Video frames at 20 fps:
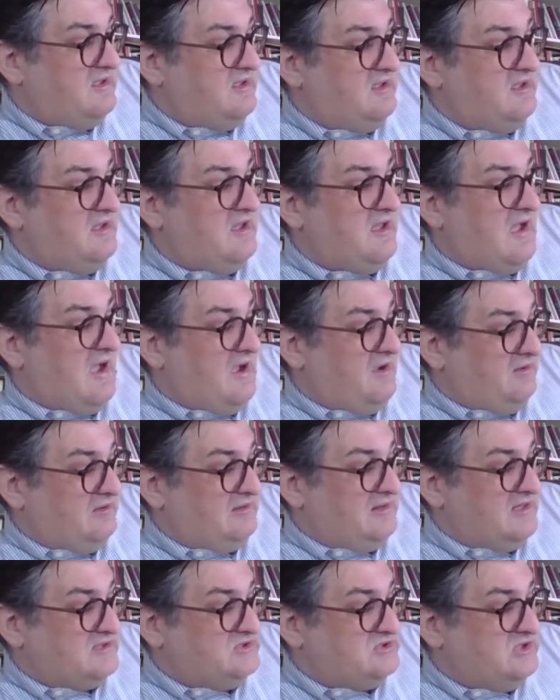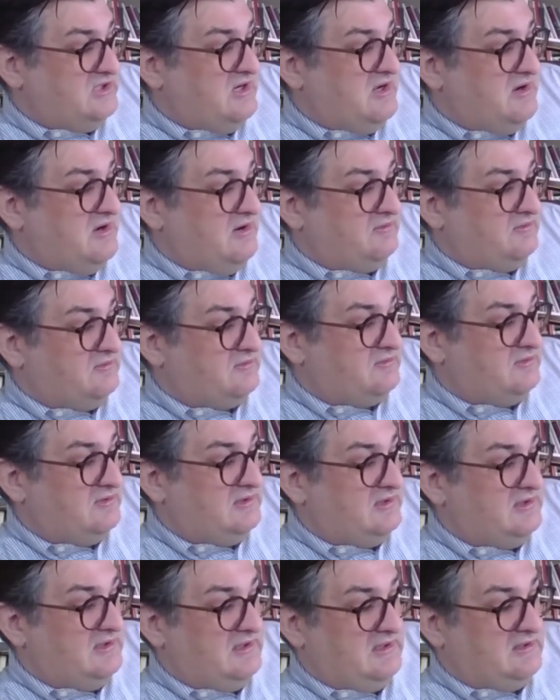I'll let you know,"
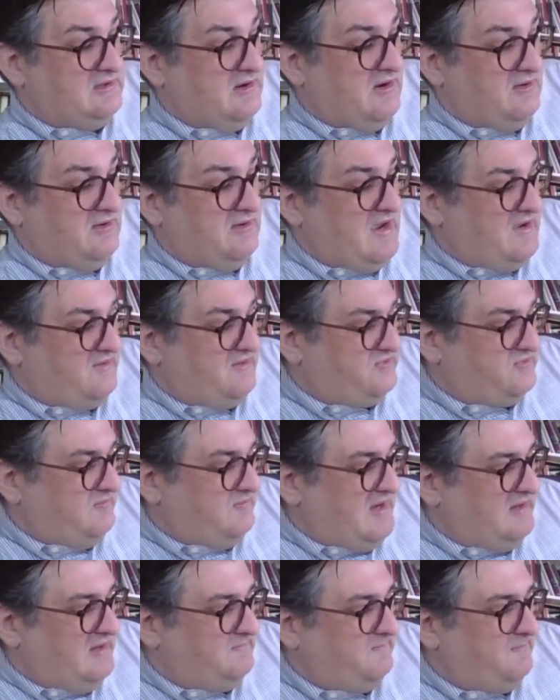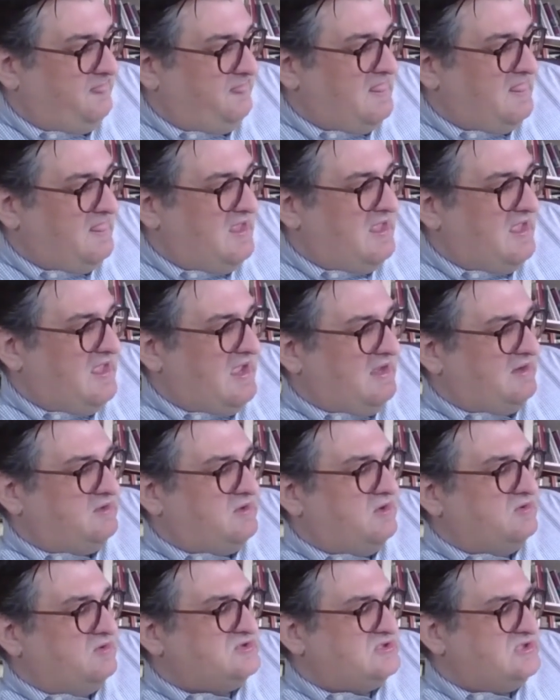he called after me. I
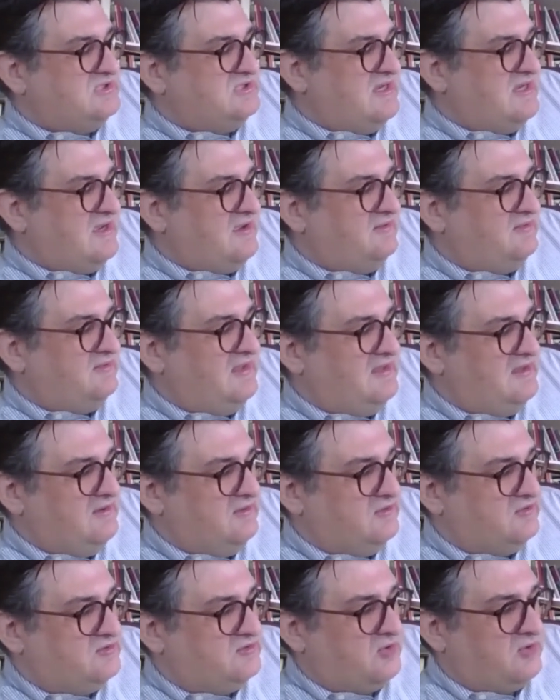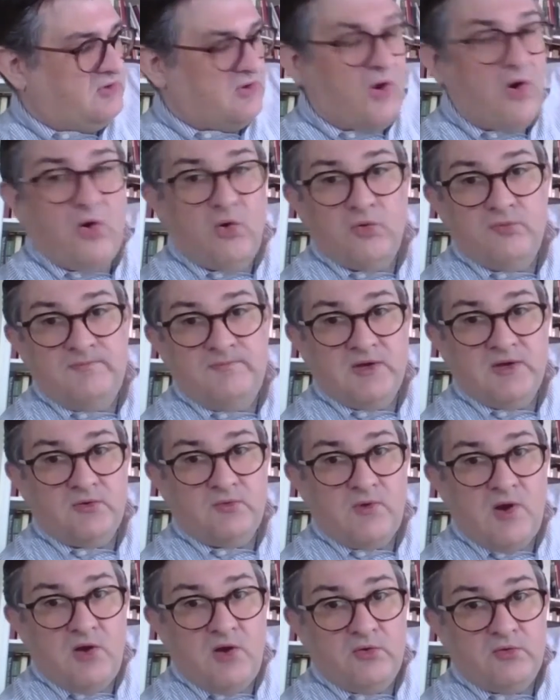coasted down the hill toward Old Mill
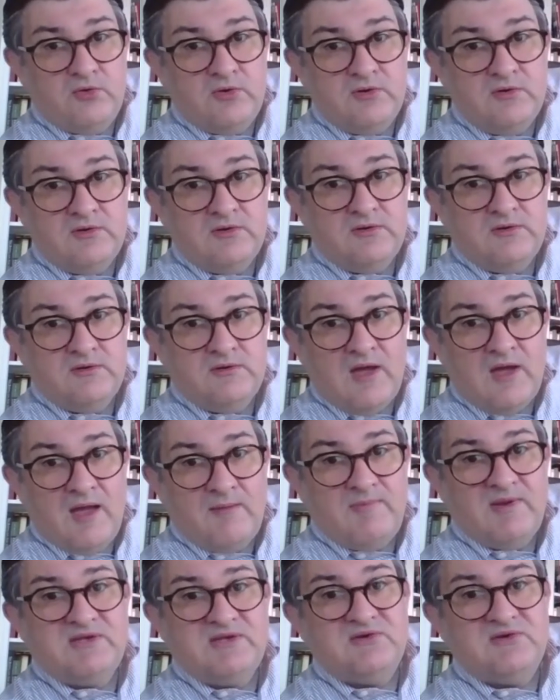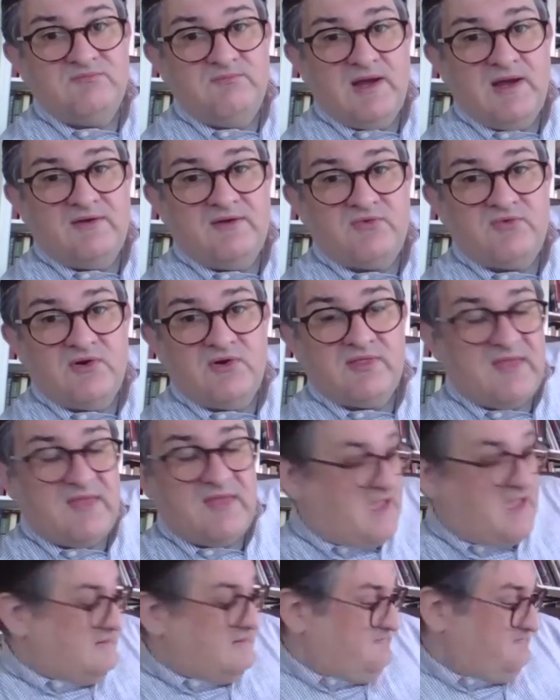Road. I bet you might have heard of
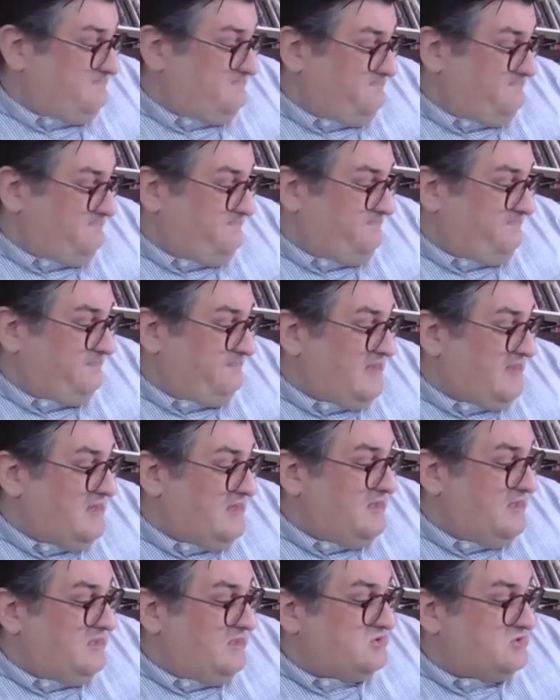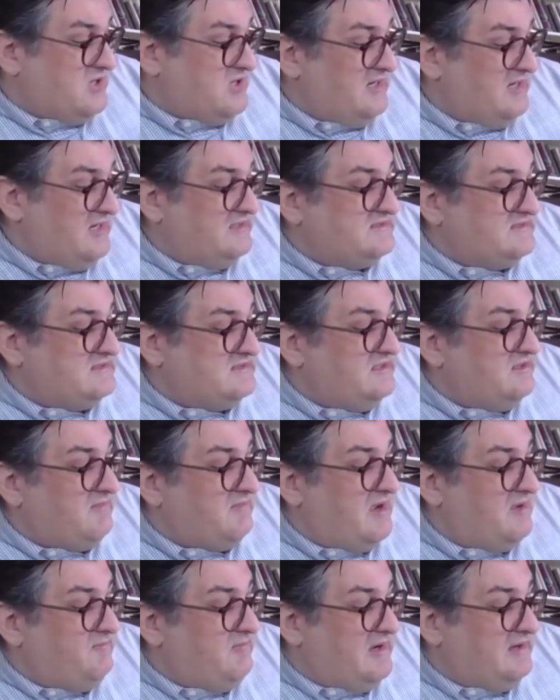that. Trying to steer
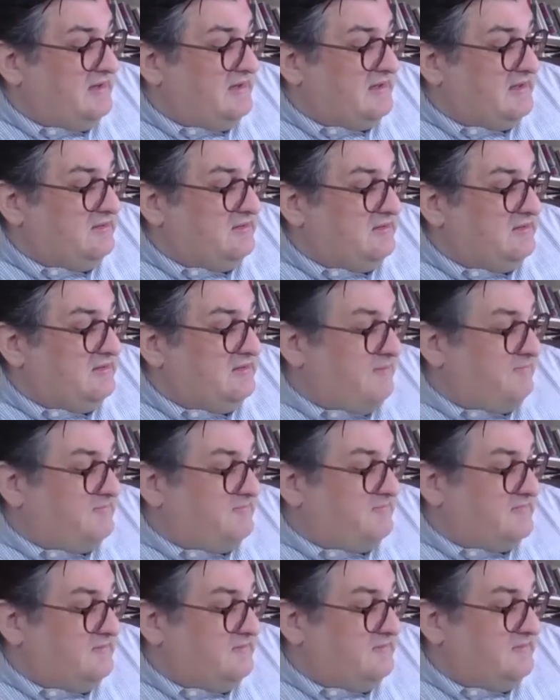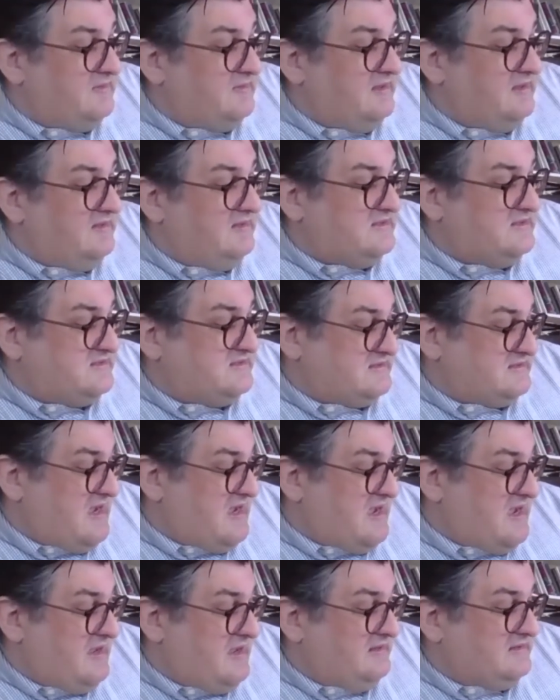my bike and look up in the
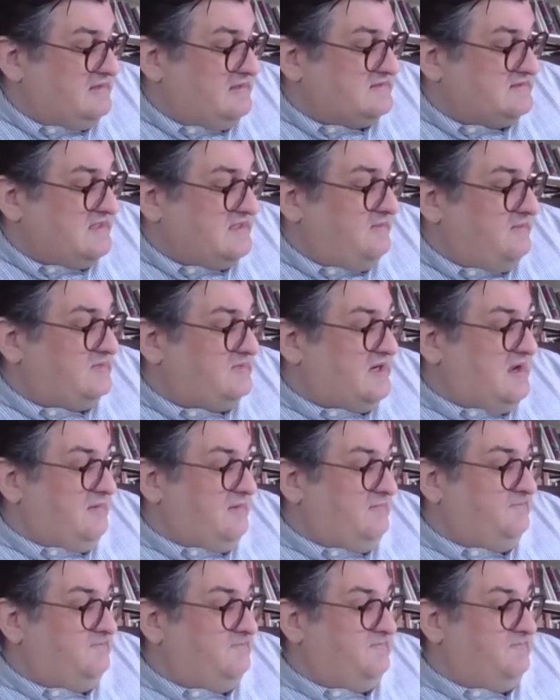sky at the same time.